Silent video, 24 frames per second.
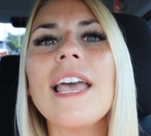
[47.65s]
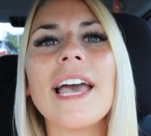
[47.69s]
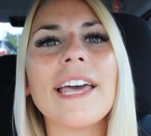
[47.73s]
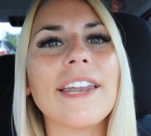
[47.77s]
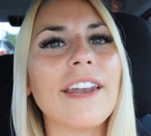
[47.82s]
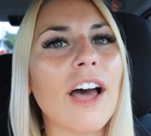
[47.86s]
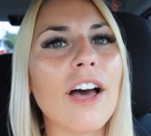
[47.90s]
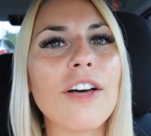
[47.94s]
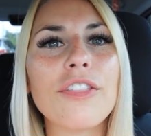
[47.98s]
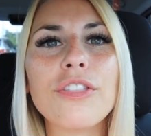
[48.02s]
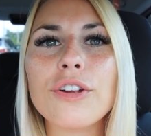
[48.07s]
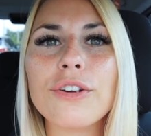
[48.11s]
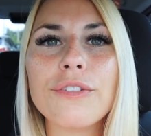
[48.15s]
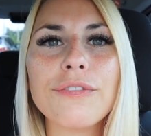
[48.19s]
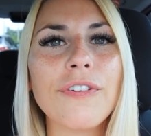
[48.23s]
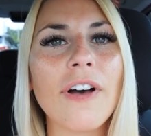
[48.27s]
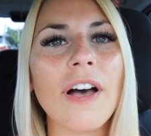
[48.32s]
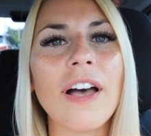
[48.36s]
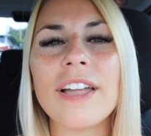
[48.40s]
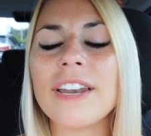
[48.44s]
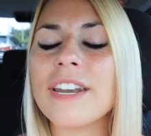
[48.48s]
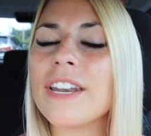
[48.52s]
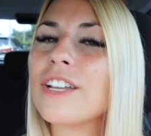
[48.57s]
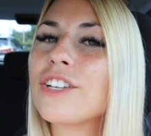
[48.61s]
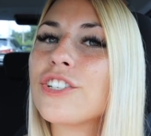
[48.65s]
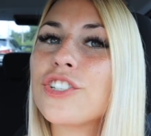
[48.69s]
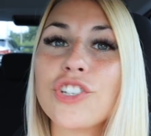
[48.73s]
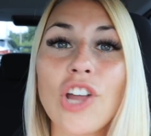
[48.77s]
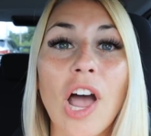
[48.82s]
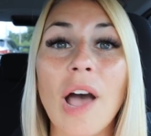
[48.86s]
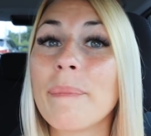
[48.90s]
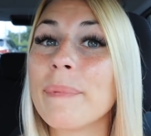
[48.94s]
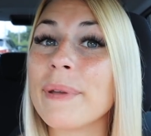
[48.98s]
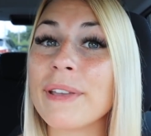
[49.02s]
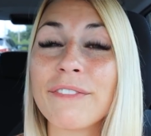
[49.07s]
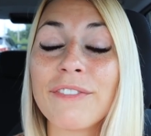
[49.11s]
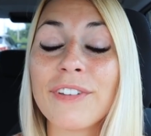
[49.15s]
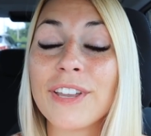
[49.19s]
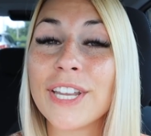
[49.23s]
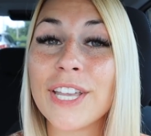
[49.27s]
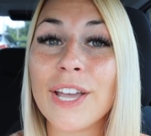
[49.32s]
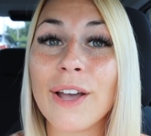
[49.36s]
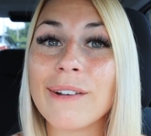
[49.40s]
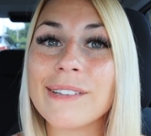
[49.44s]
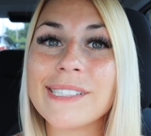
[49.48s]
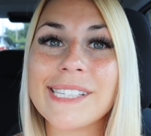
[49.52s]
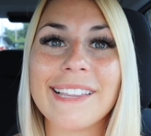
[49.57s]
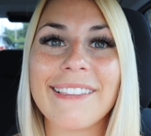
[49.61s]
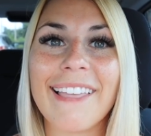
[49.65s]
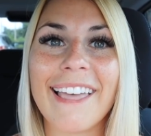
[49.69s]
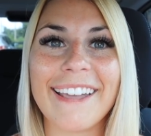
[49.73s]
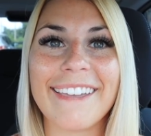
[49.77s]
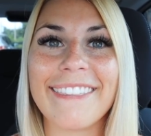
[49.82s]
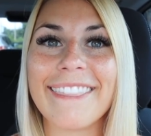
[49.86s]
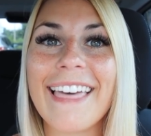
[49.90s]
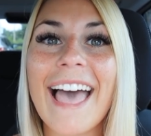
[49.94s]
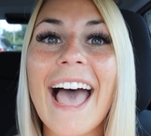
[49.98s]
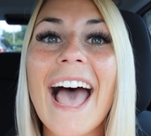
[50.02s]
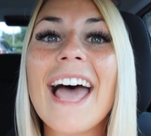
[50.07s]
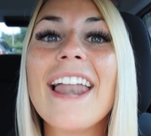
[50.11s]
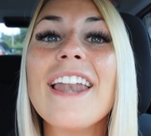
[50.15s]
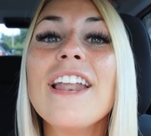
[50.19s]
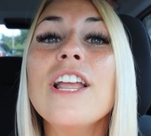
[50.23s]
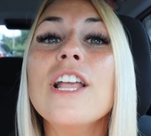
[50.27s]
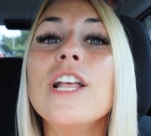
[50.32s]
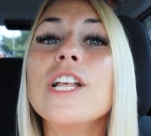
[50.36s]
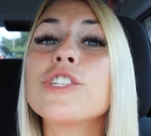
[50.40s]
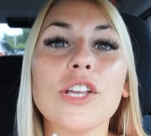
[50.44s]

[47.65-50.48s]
and other fun shopping videos like that.